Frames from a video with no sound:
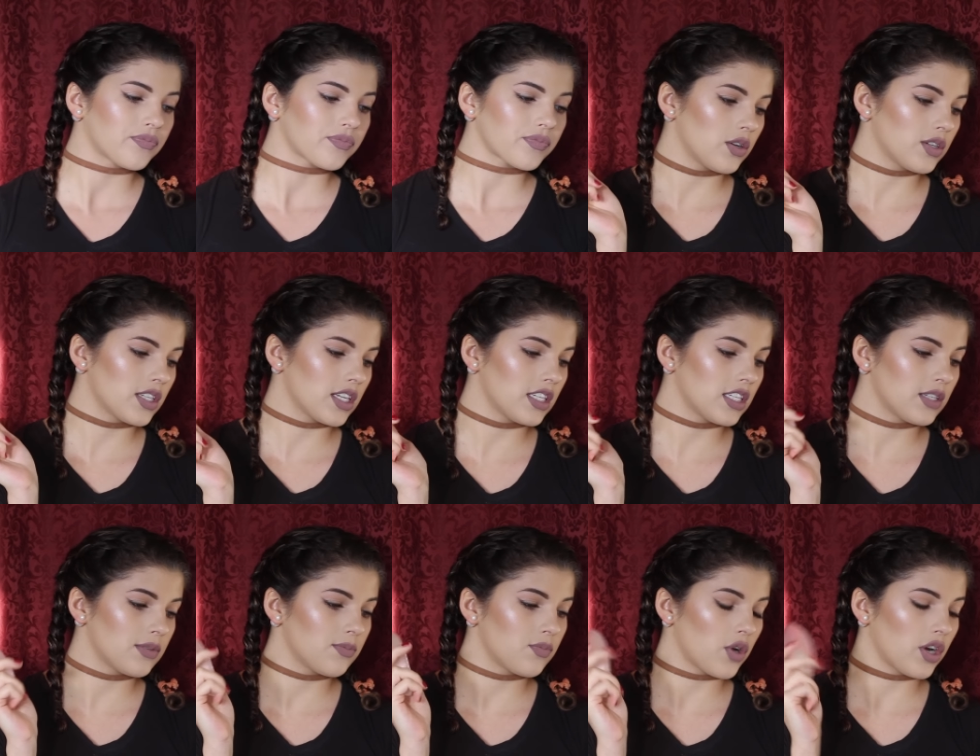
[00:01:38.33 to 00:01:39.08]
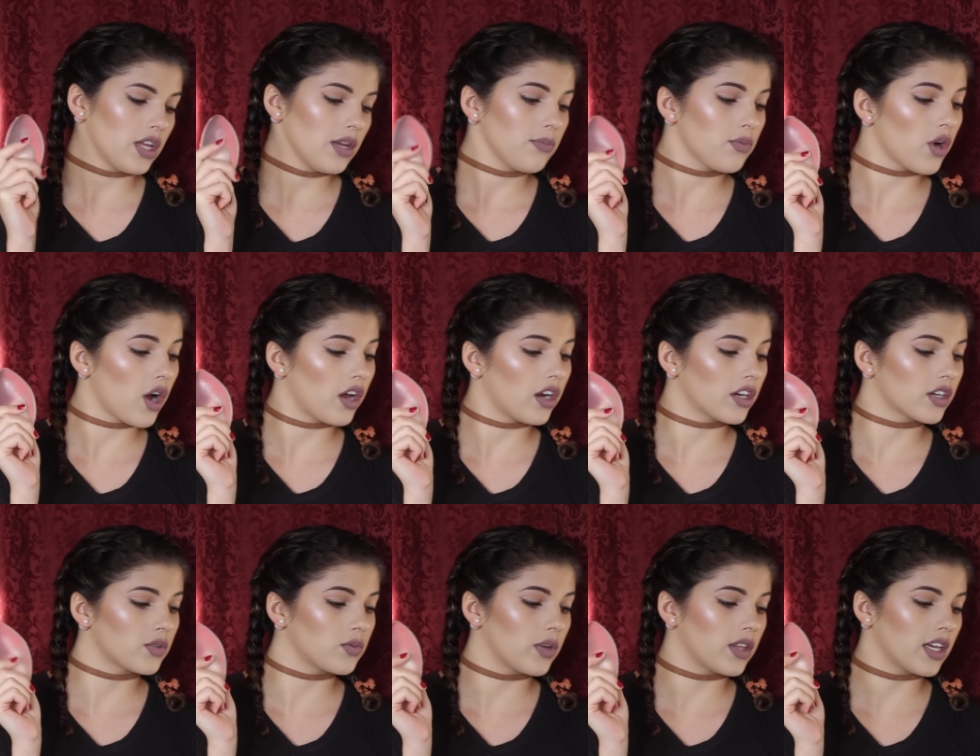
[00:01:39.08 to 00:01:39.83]
So it says spreading
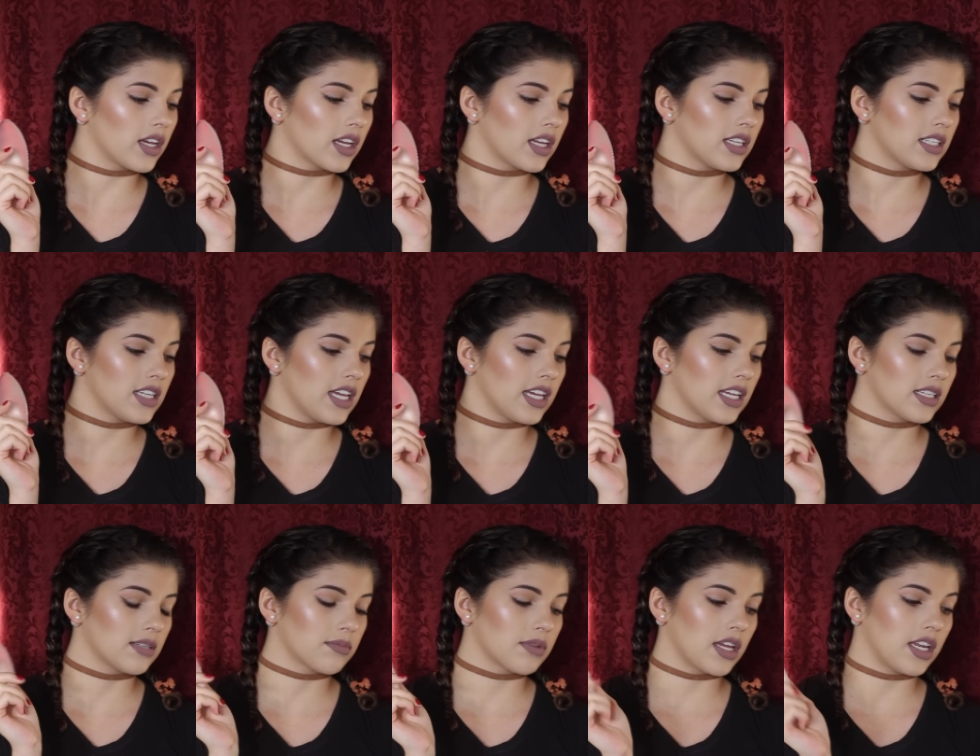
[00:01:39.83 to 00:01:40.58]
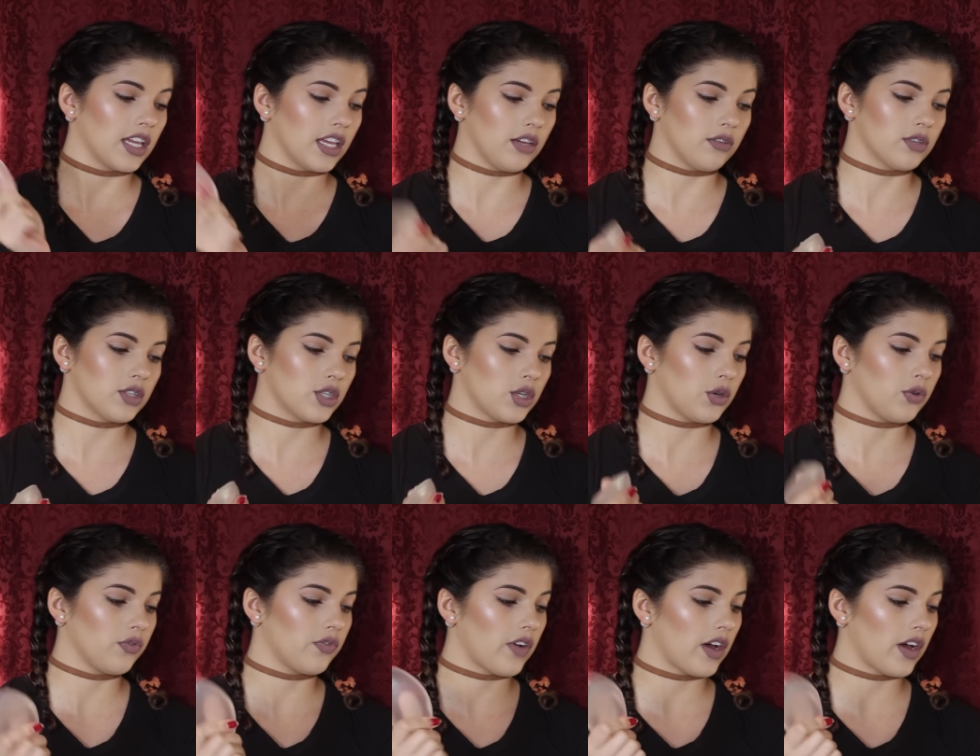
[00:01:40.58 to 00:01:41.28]
product with it can take some getting used to.